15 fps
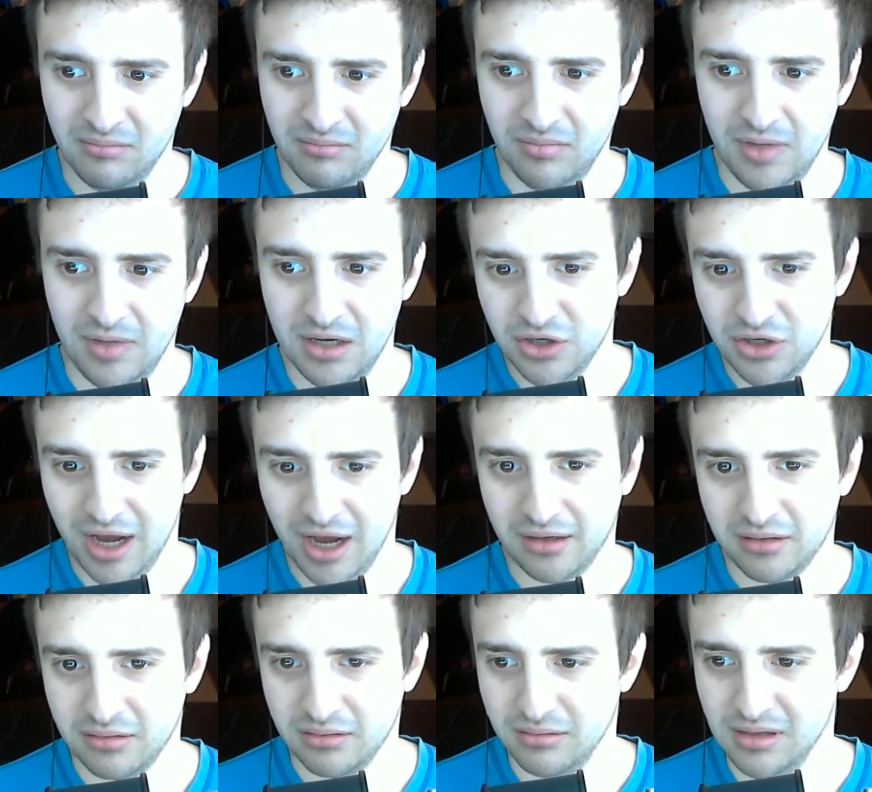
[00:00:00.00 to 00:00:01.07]

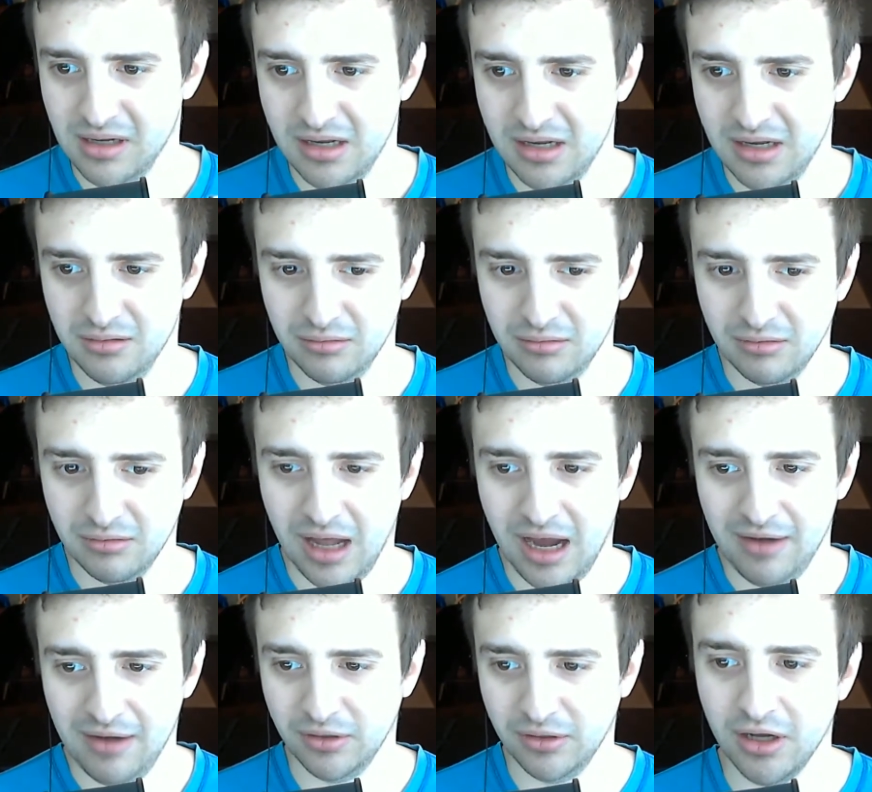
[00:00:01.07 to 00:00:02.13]
inject in
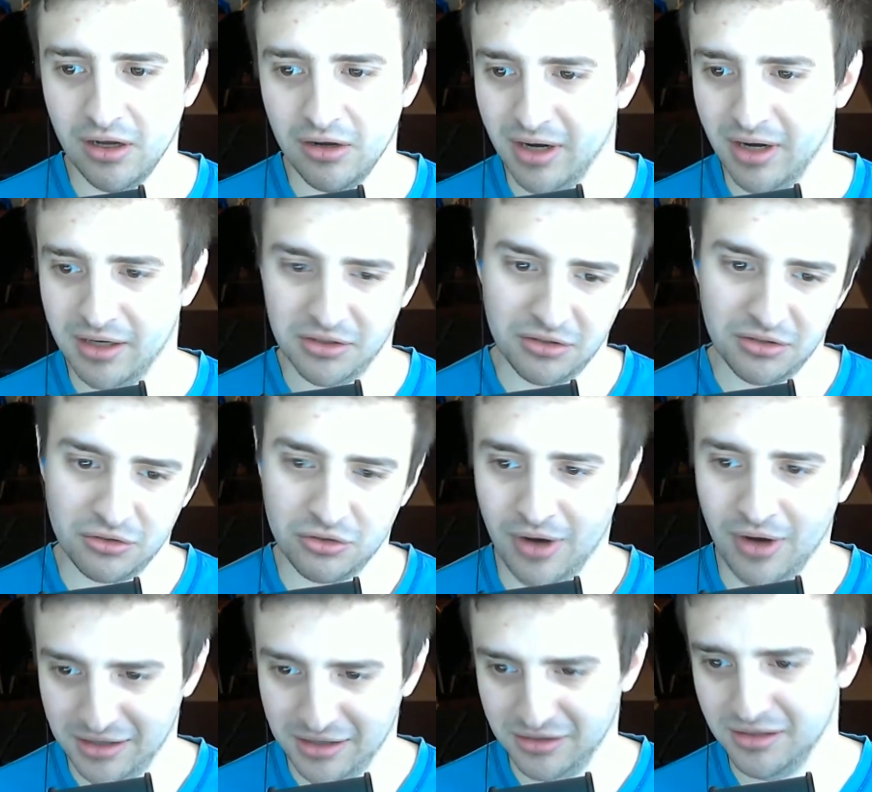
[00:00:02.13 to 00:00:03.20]
live reload, I just
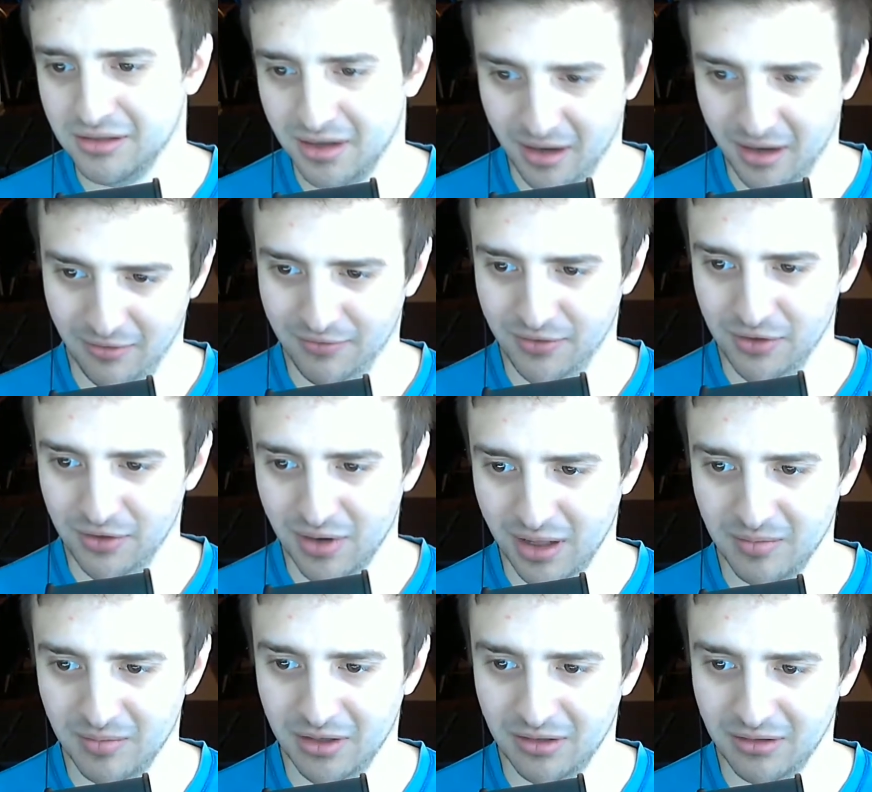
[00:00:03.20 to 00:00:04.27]
trash the entire view
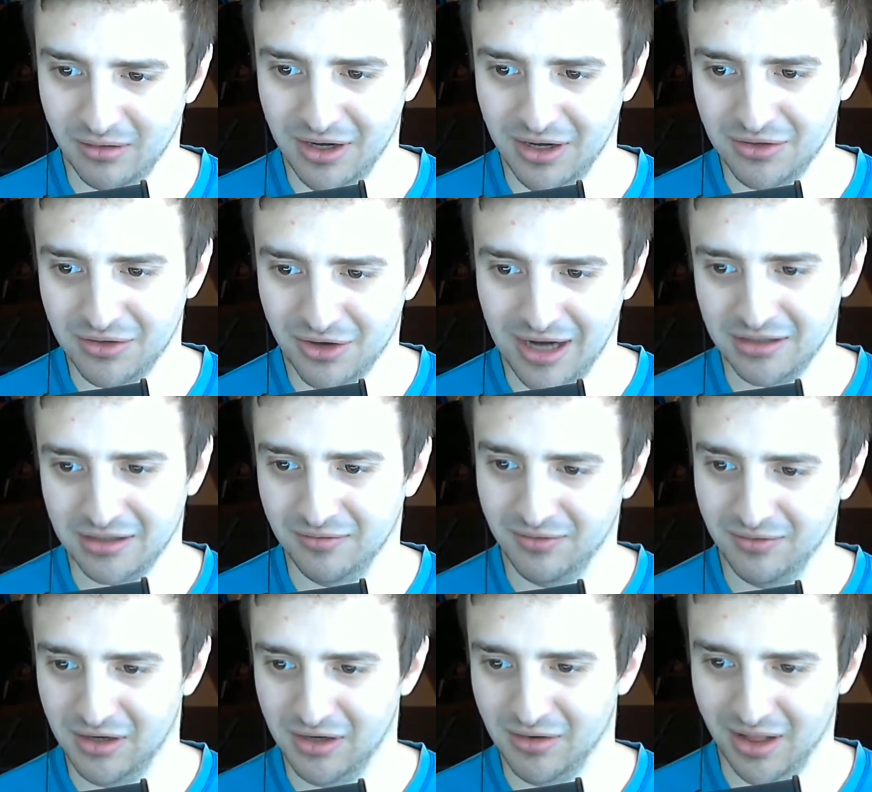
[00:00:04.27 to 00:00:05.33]
element, or I trash the
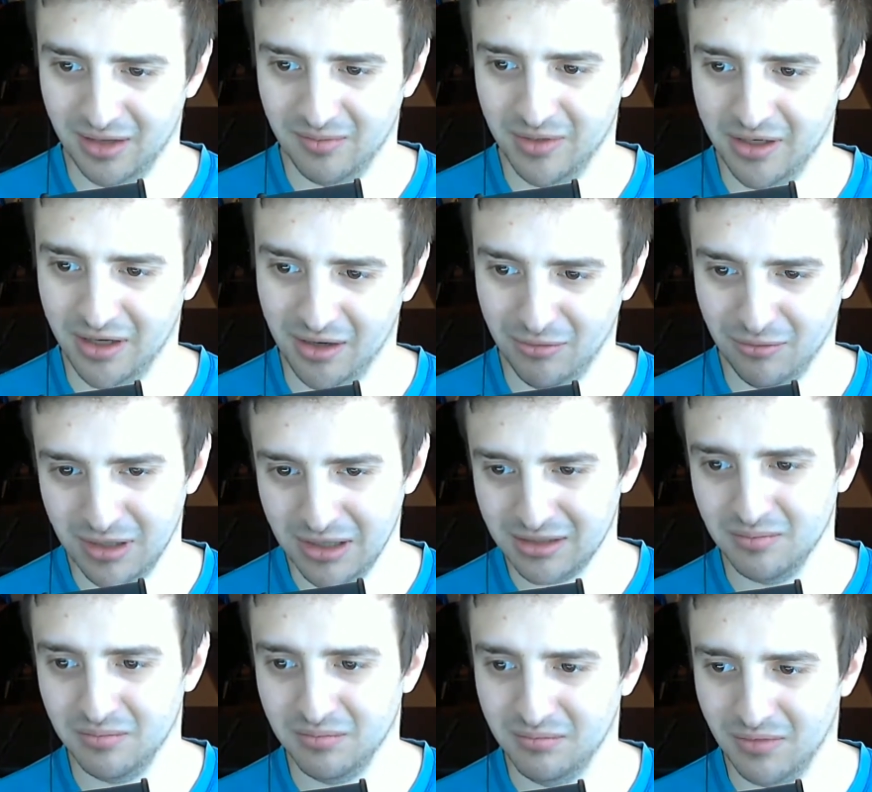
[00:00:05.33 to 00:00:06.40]
video element. I
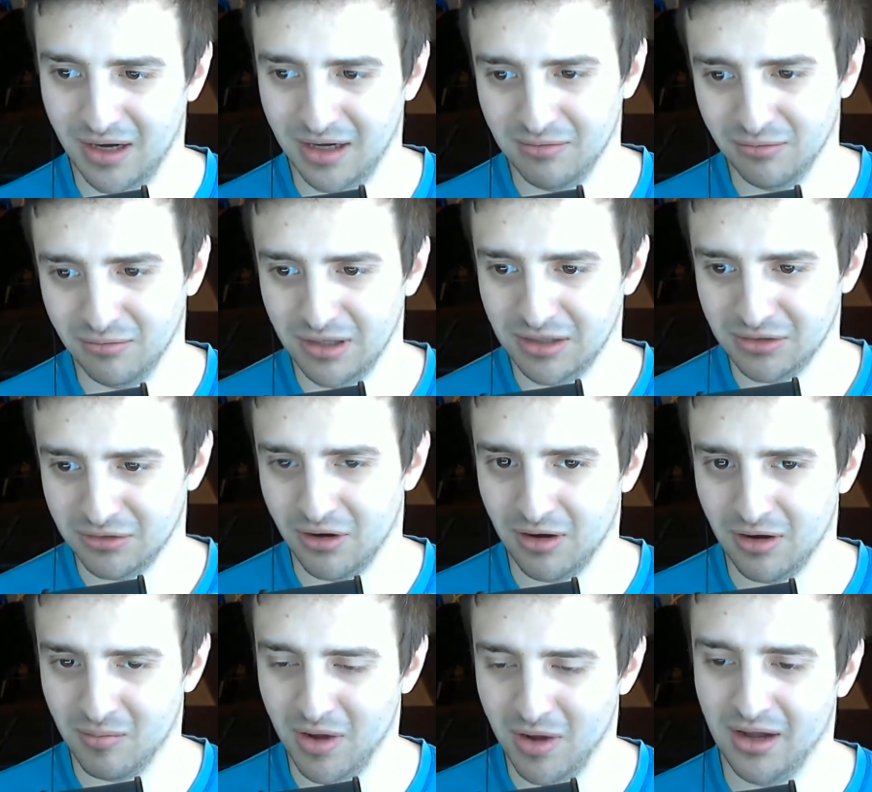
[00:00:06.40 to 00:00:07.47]

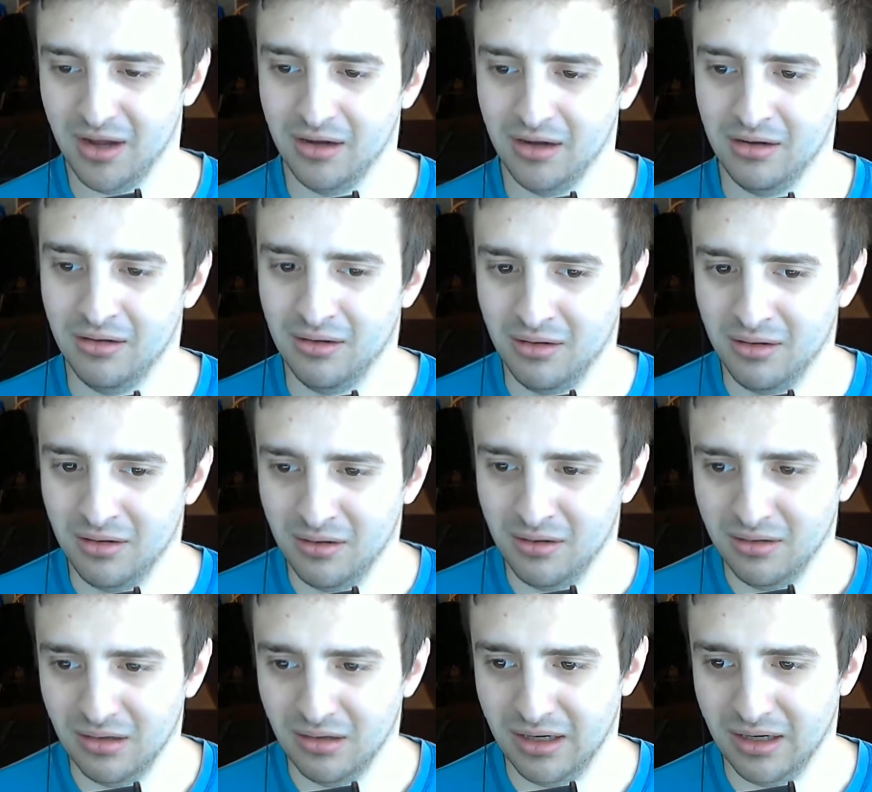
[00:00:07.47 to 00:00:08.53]
restart my
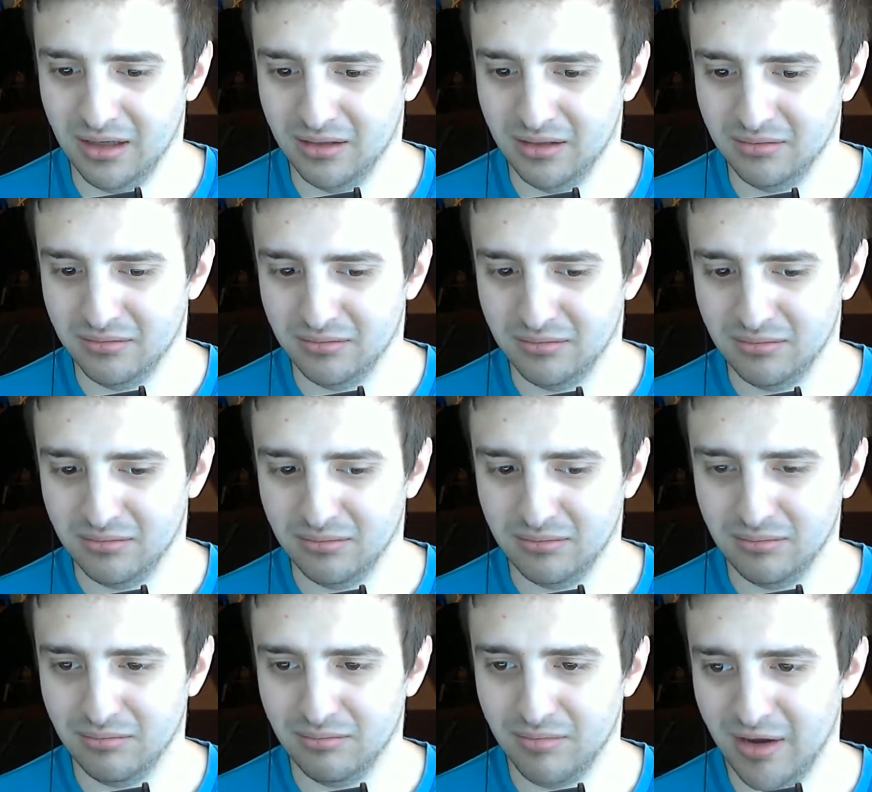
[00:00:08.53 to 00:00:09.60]

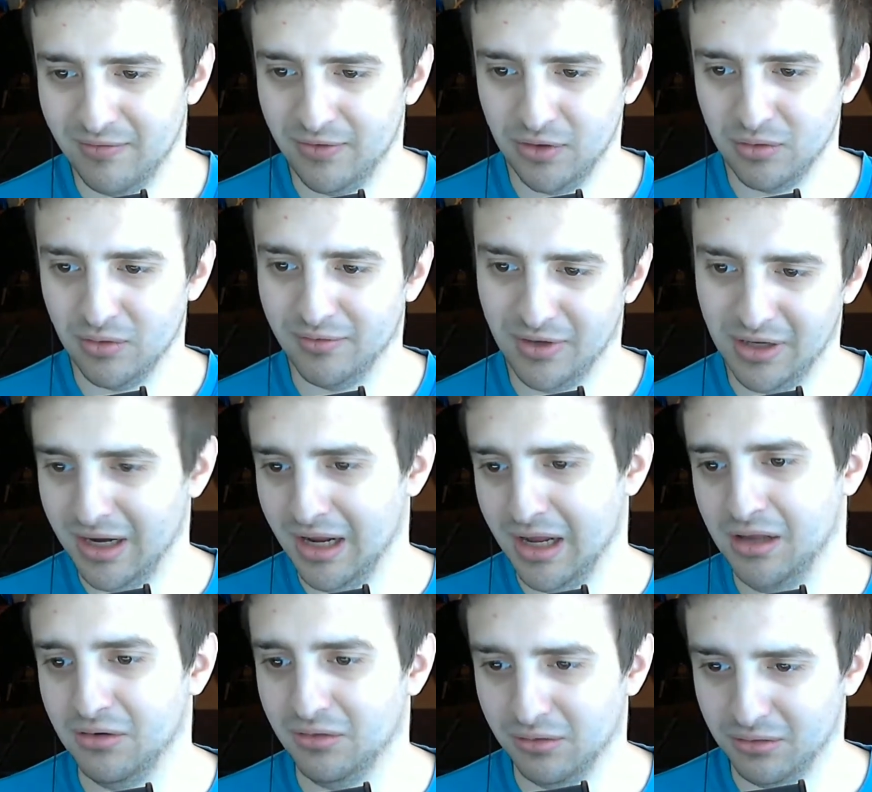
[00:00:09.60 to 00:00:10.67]
my view event
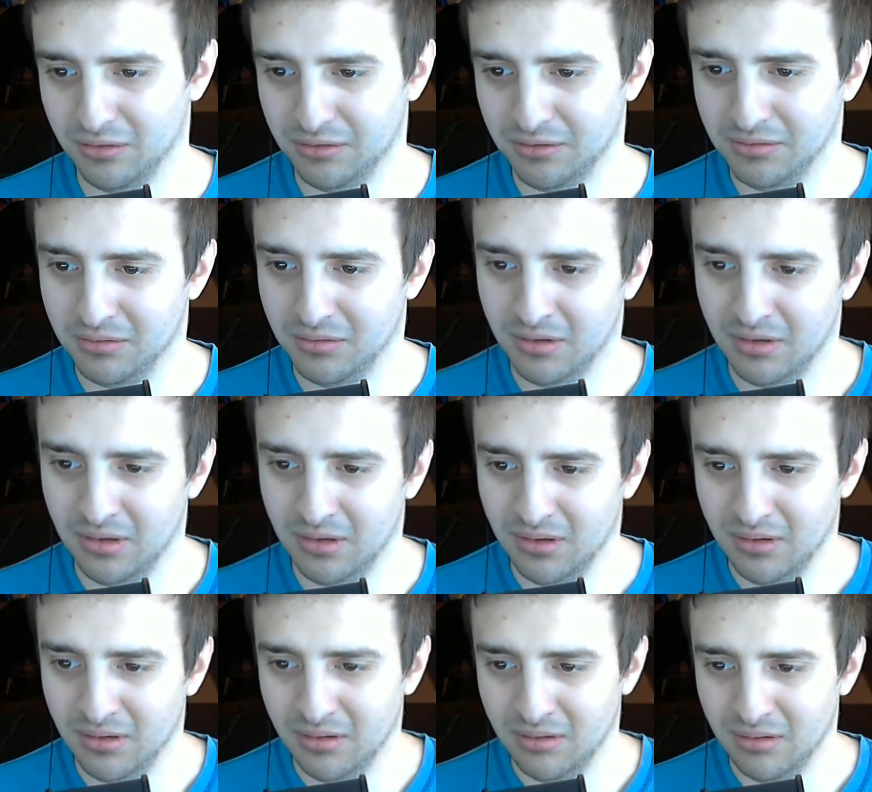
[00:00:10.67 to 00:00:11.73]
handlers,
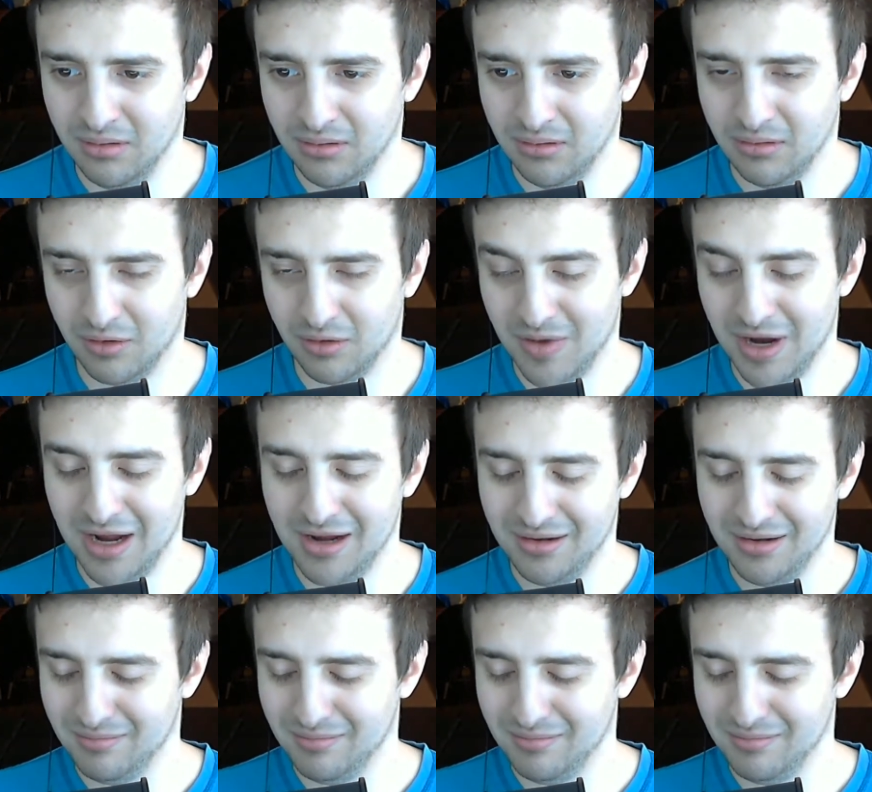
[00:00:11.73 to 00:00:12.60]
or my